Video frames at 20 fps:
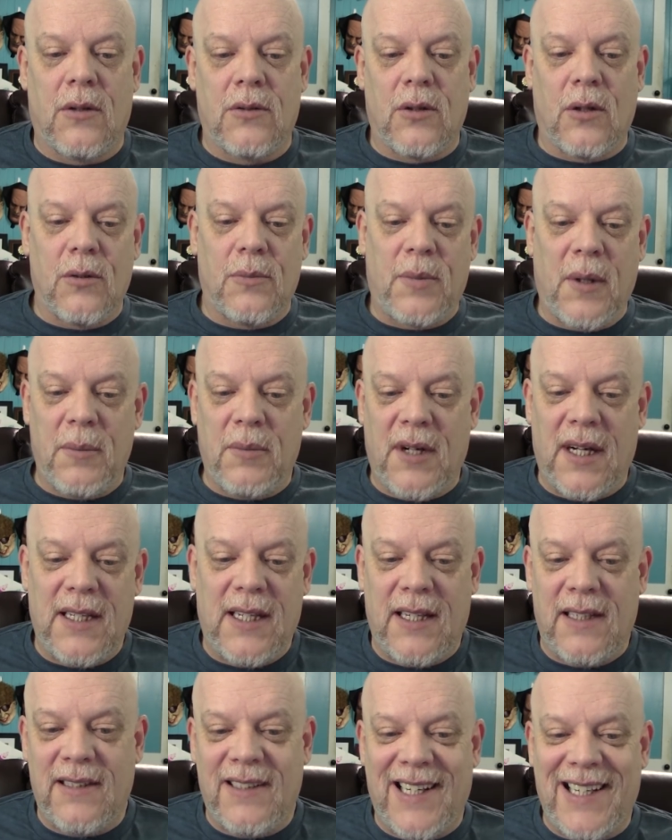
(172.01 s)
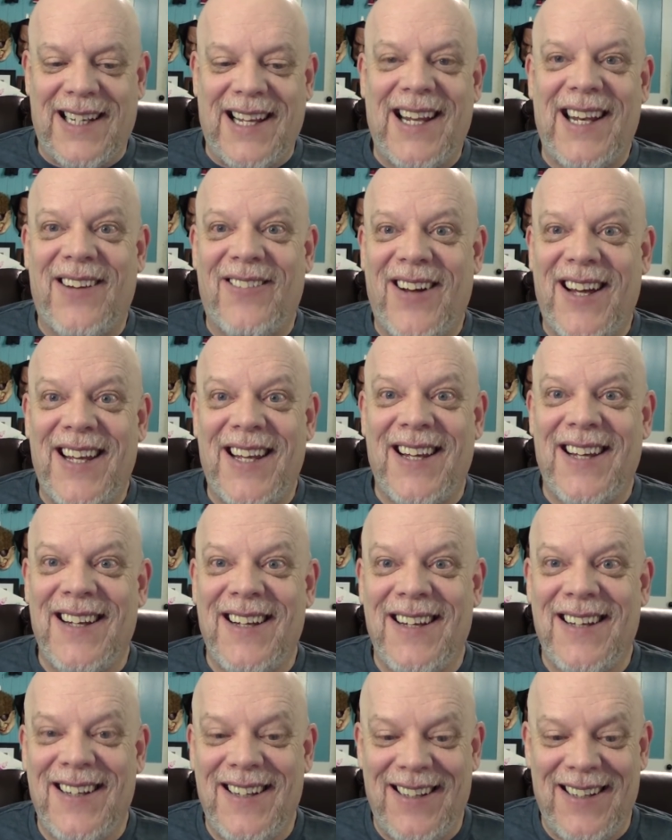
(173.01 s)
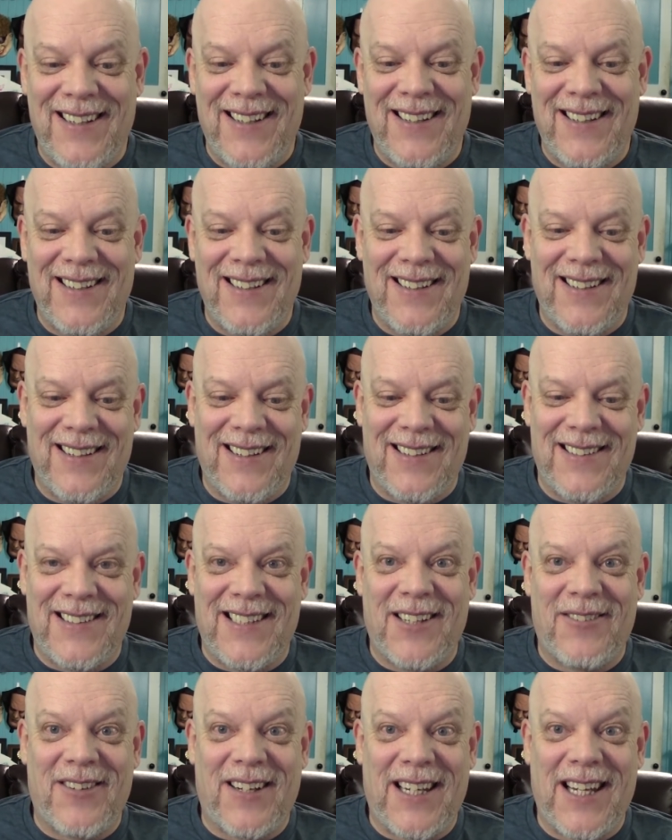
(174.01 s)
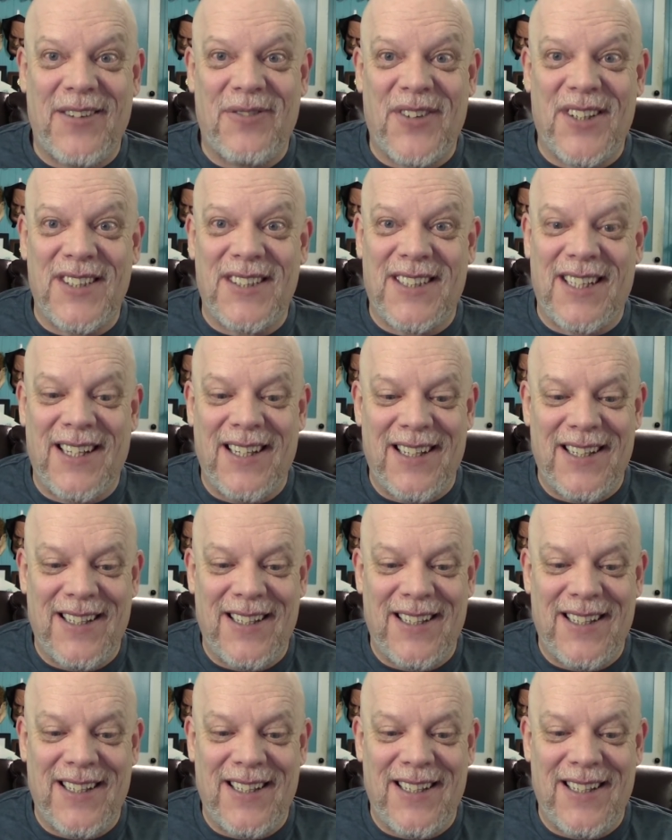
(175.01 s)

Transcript: Those old people I didn't like anyway? Itachi himself are secret keepers?